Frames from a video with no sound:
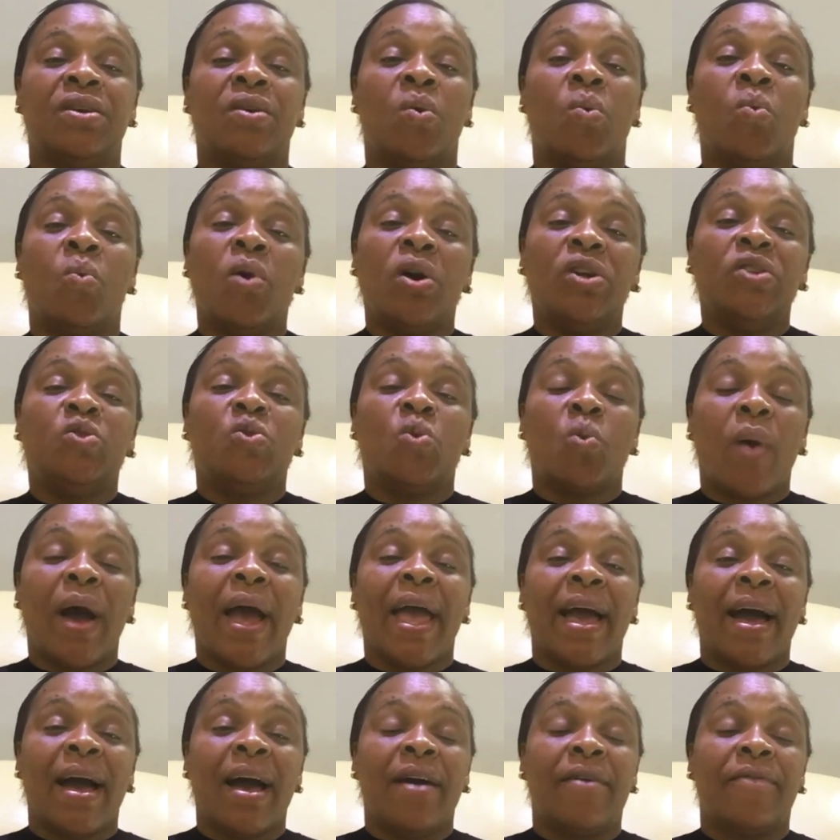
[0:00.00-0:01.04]
What do I
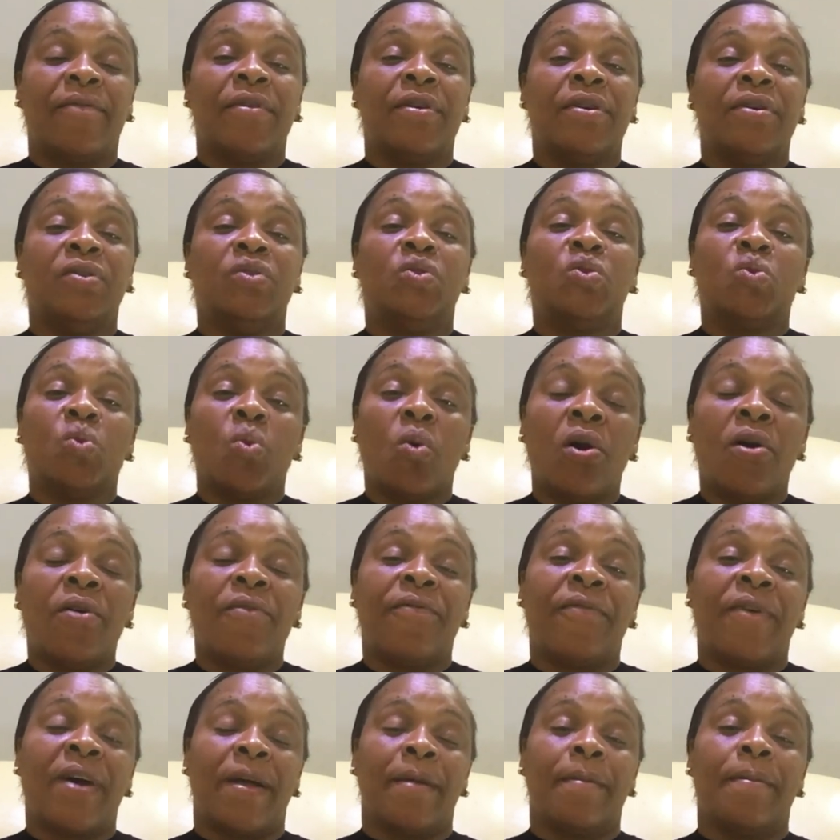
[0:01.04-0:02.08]
have to
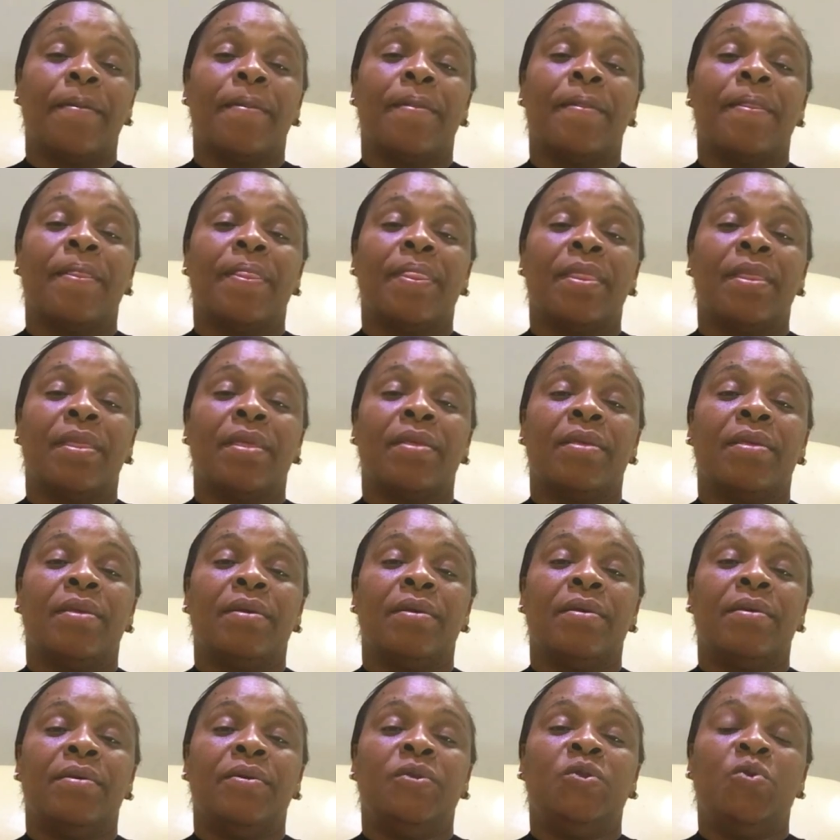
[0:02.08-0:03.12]
offer
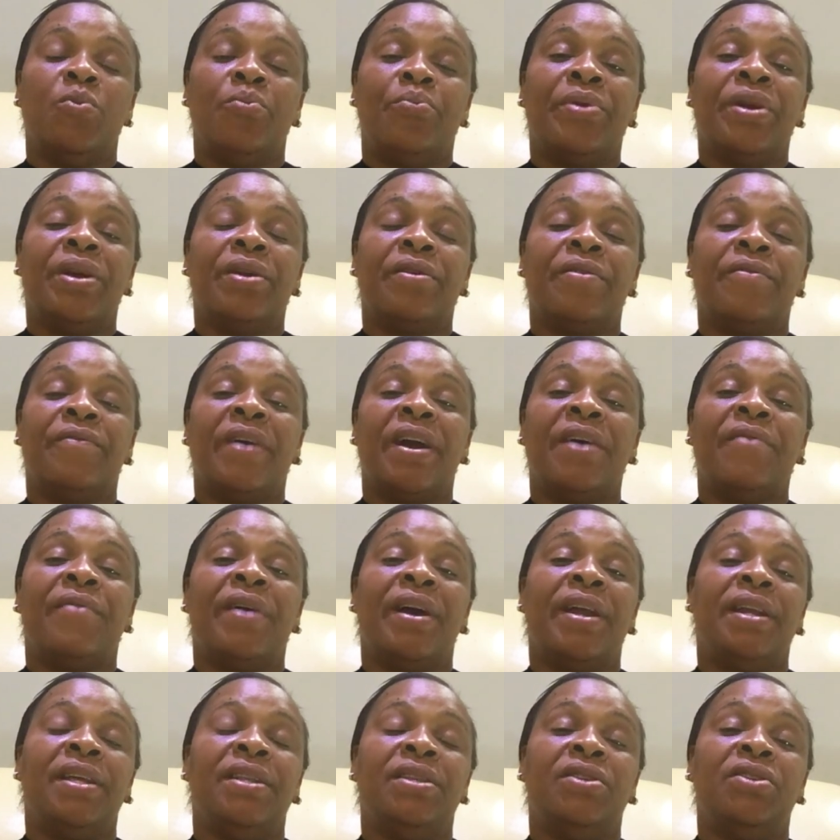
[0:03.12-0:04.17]
to bring revival
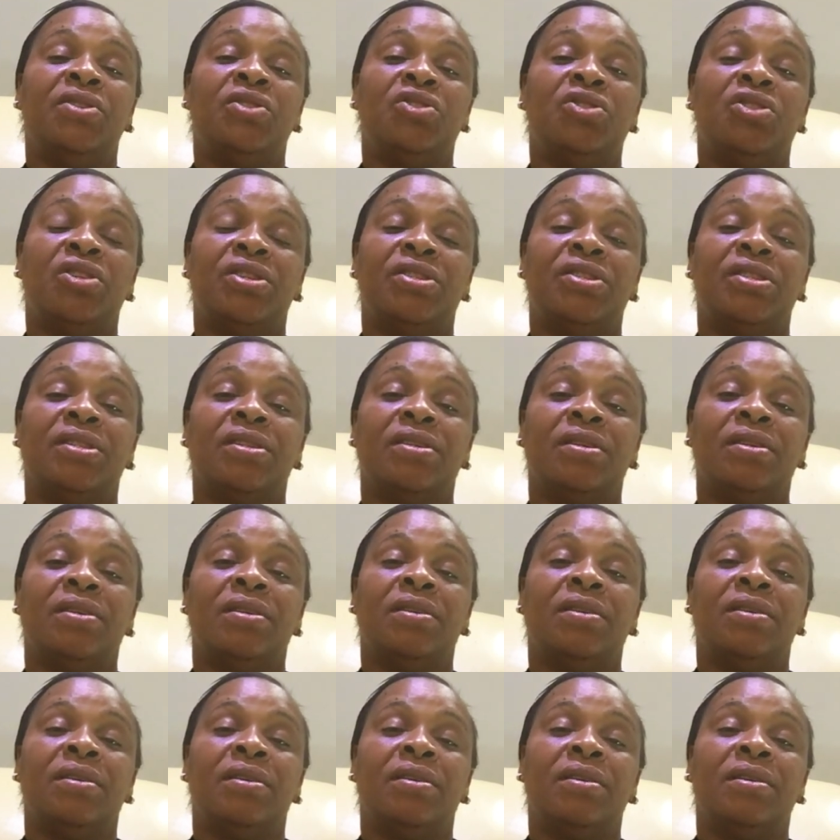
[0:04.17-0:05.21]
in this church?
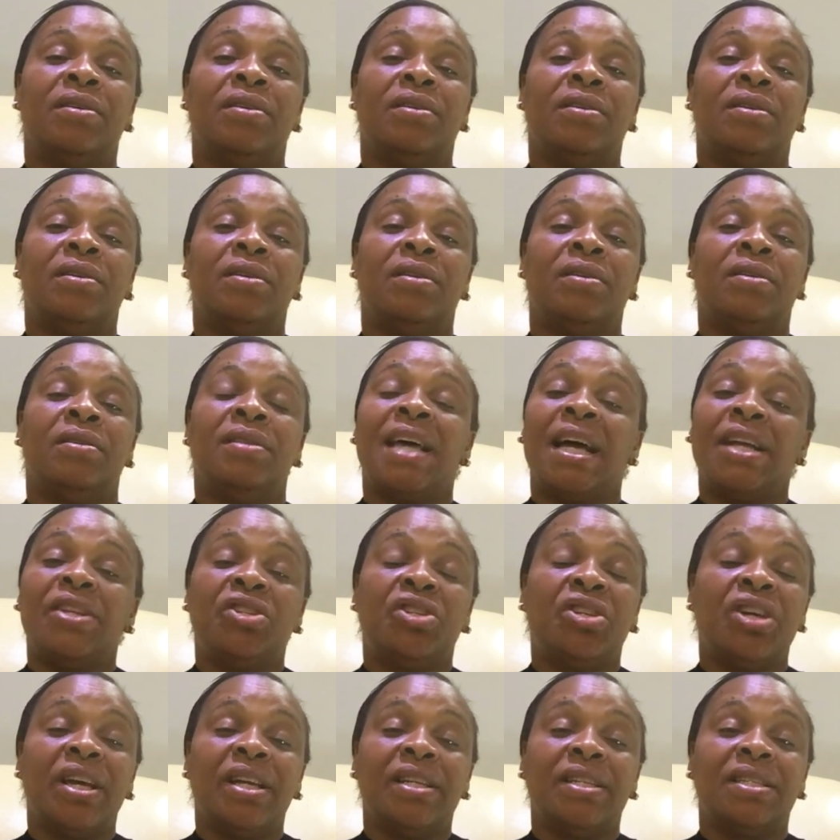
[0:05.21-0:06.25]
That
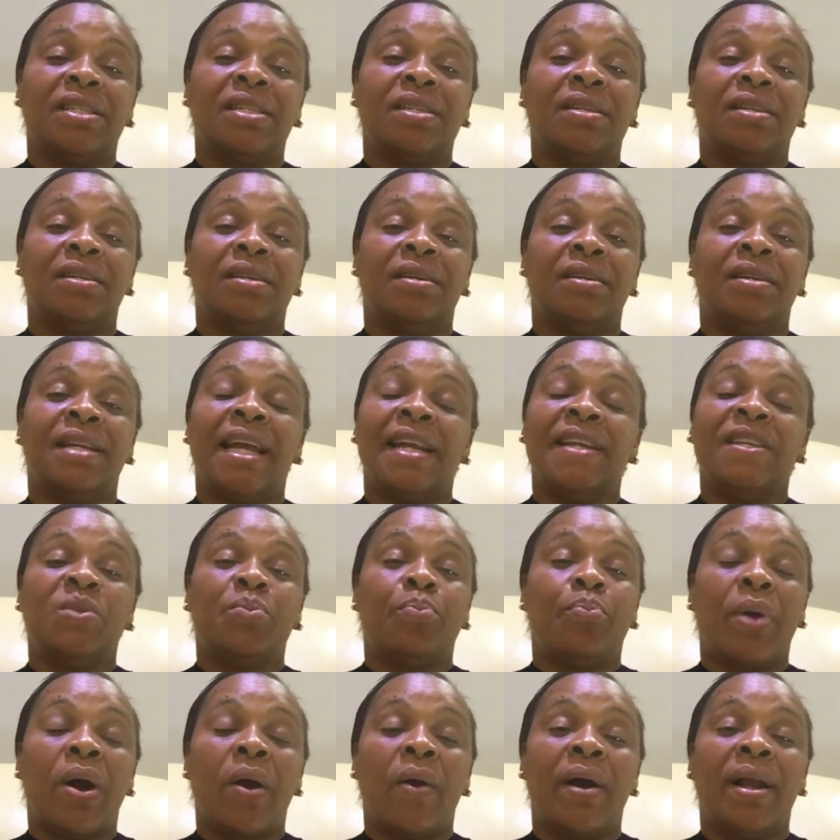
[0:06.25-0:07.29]
church that is
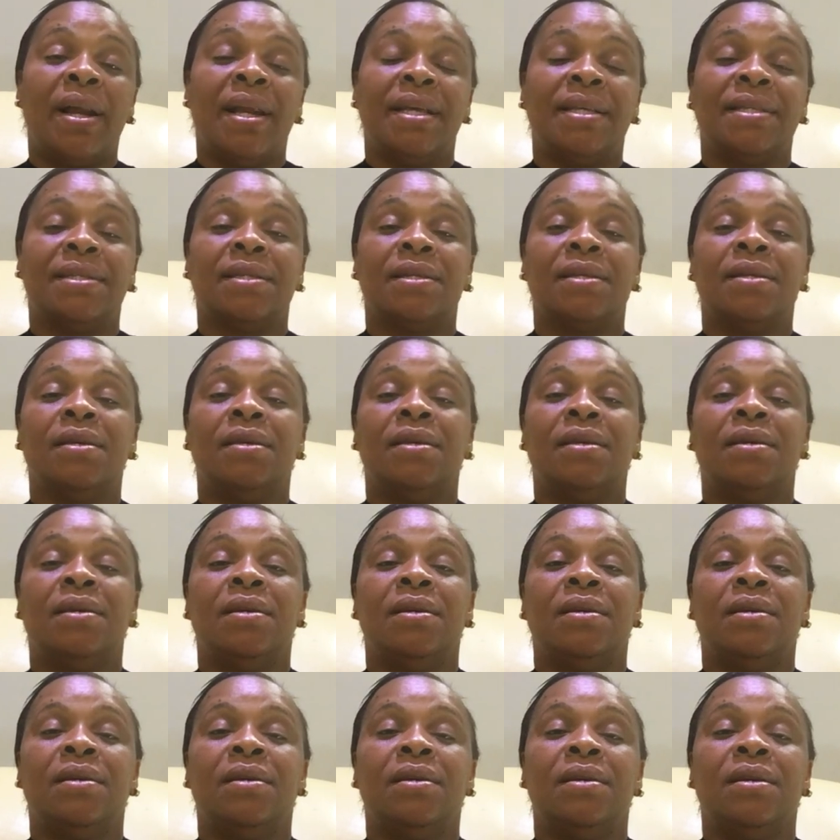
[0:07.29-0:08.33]
powerless
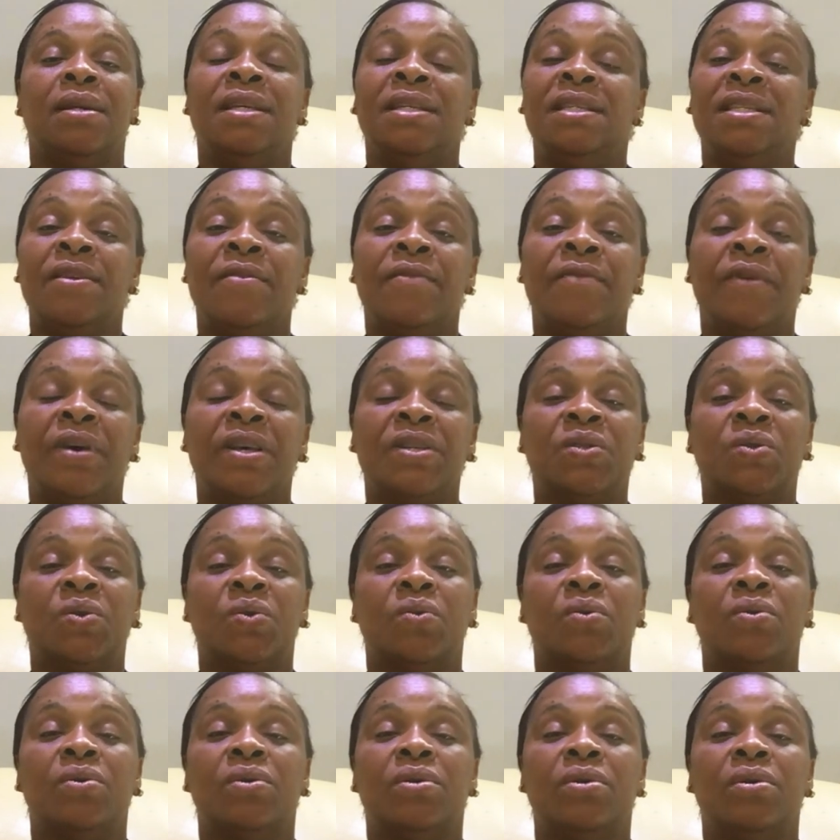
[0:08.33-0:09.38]
is a
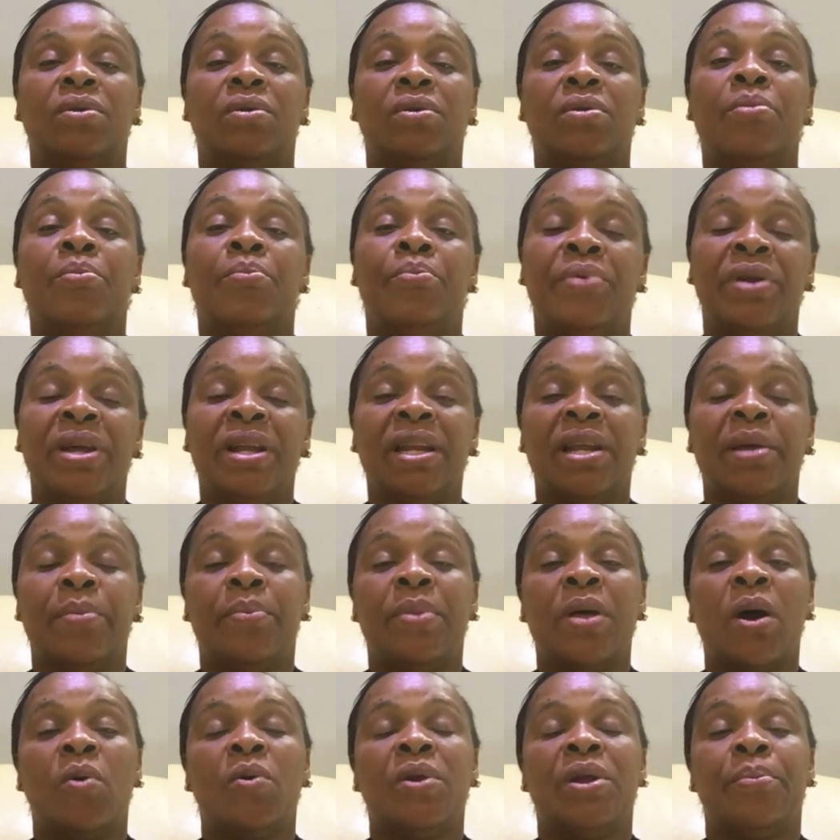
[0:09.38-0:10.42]
vessel. Bring
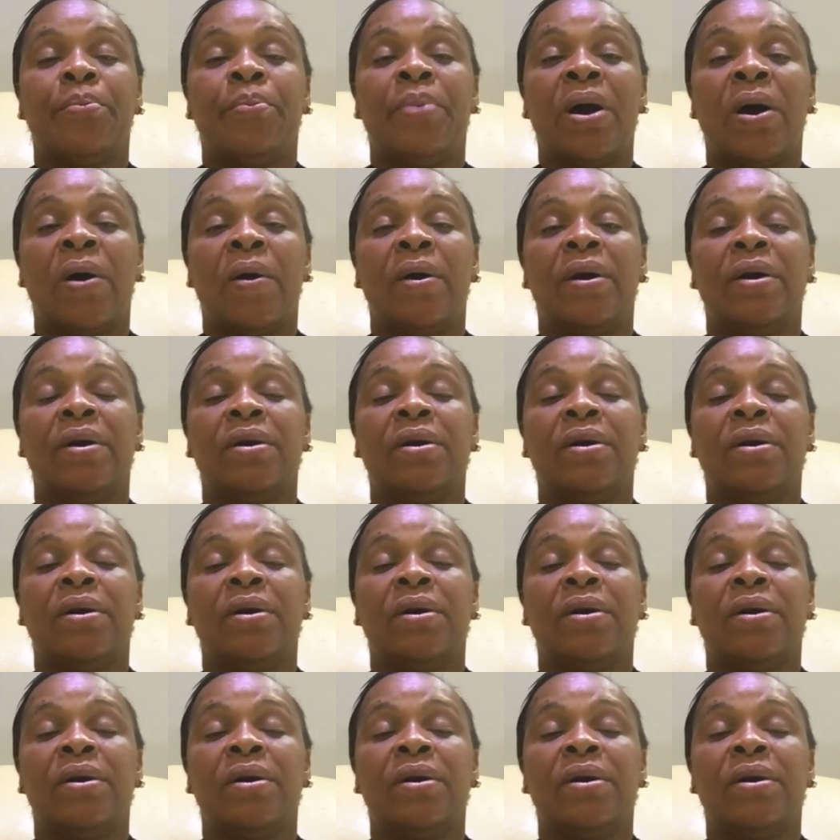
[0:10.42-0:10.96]
down the power.